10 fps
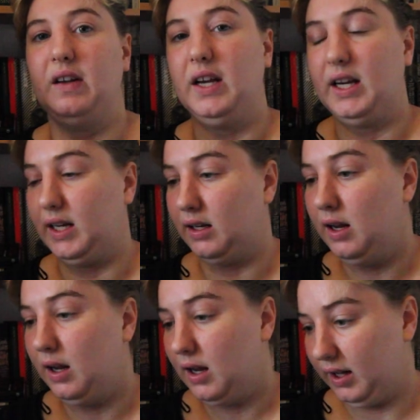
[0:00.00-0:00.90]
scene
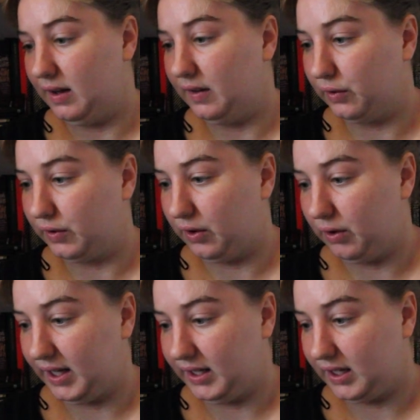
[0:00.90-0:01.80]
and there's
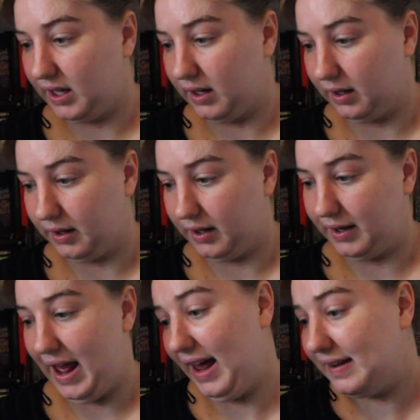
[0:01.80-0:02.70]
also like uh,
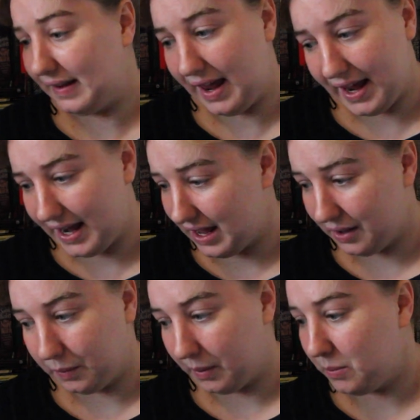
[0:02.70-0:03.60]
an essay
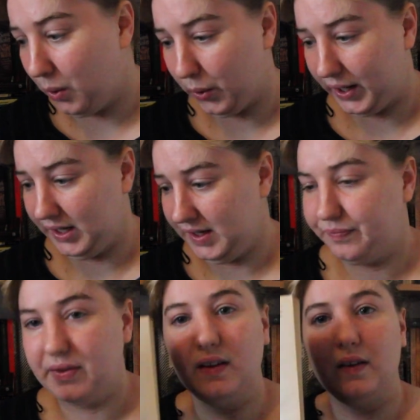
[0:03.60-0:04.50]
at one point.
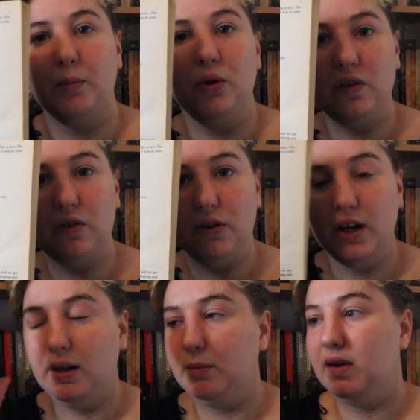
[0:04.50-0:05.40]
This is more
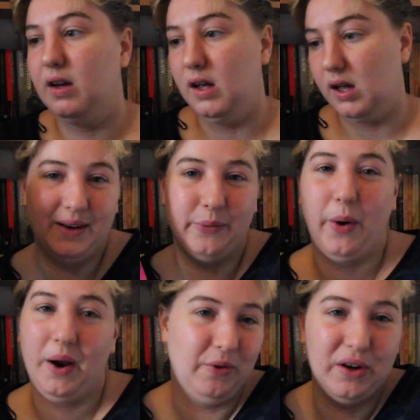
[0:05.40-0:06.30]
script. I,
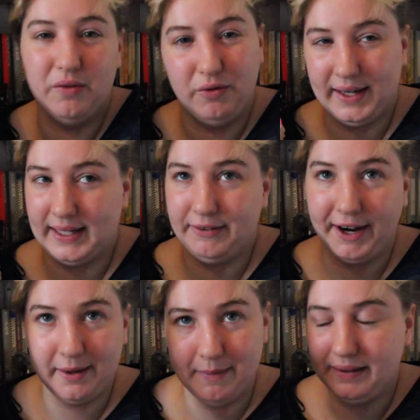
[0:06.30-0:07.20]
I wouldn't really
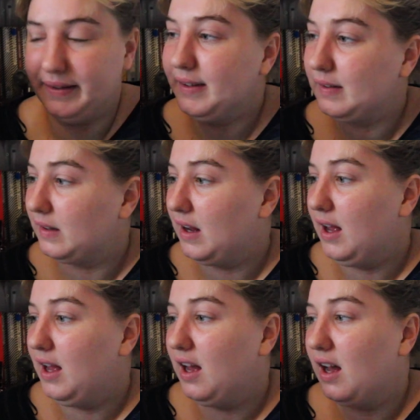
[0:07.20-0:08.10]
recommend this
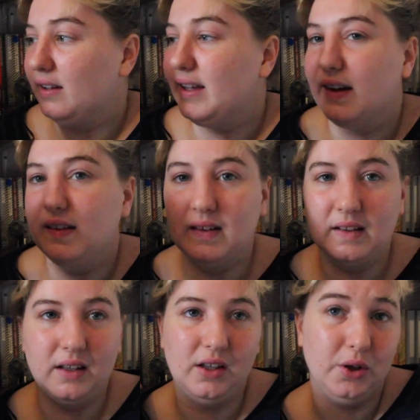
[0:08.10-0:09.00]

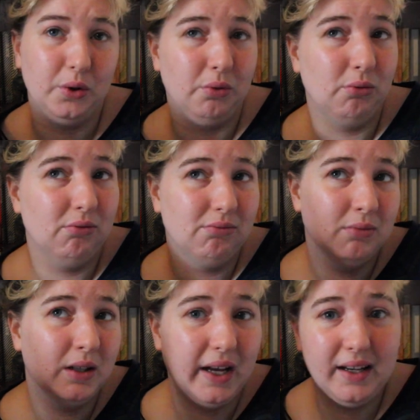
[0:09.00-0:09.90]
unless you
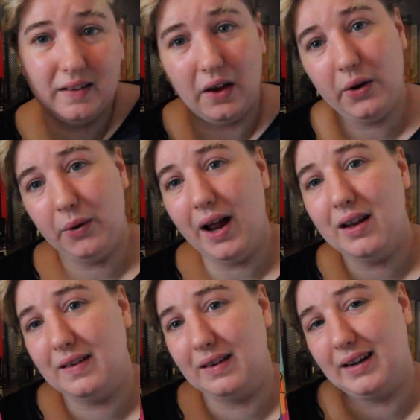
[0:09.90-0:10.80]
like
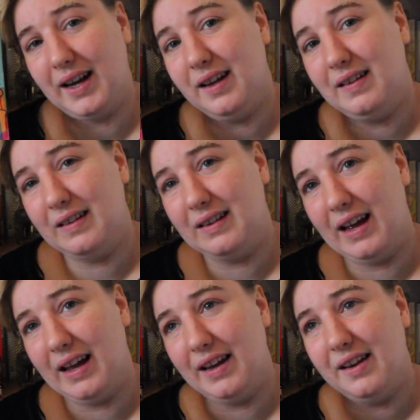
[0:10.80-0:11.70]
psychoanalysis I guess
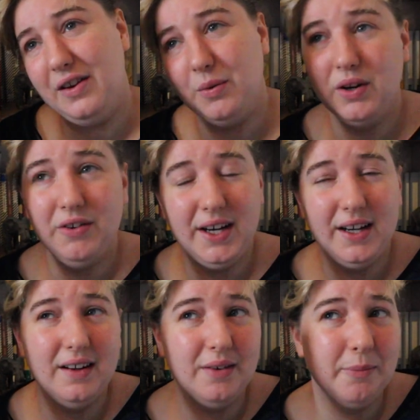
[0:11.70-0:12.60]
and you want to
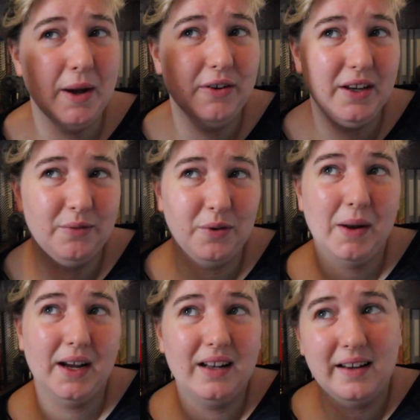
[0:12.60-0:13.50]
read about it
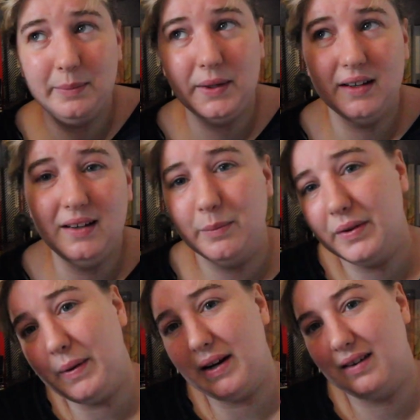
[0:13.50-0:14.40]
from like a lesbian
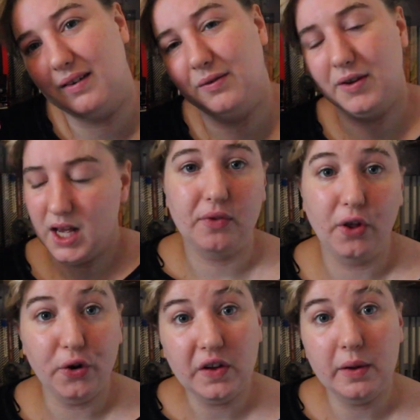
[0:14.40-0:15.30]
perspective.
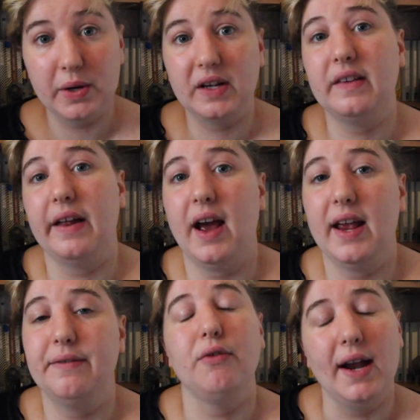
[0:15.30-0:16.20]
Those are the books that
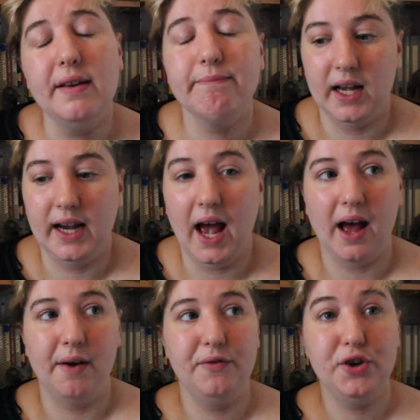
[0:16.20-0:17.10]
I read. I
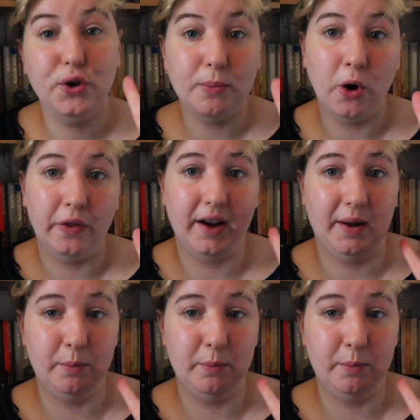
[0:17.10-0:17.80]
have two more that